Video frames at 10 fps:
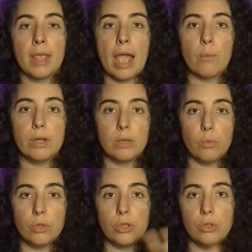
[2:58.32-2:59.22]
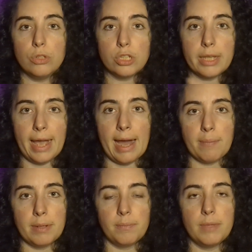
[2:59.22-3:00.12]
And what will usually
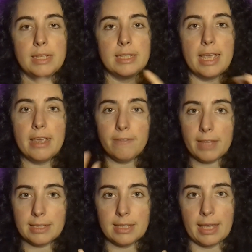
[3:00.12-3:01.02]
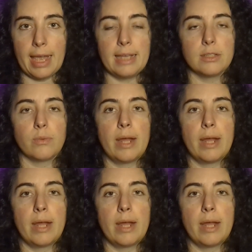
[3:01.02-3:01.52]
happen is if that's the case,